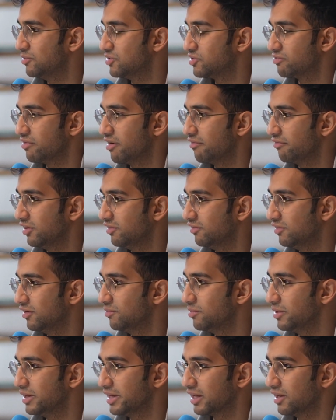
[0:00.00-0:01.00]
revenue
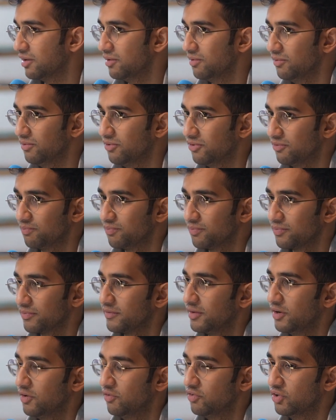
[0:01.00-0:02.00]
did we close
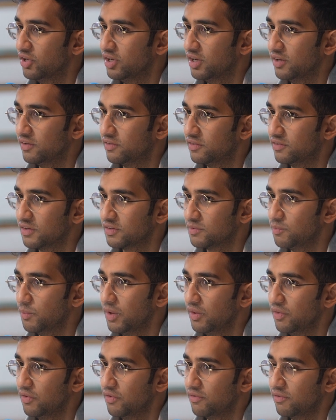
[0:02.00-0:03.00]
over the last 6
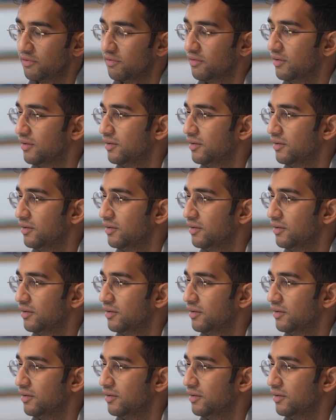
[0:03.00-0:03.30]
months?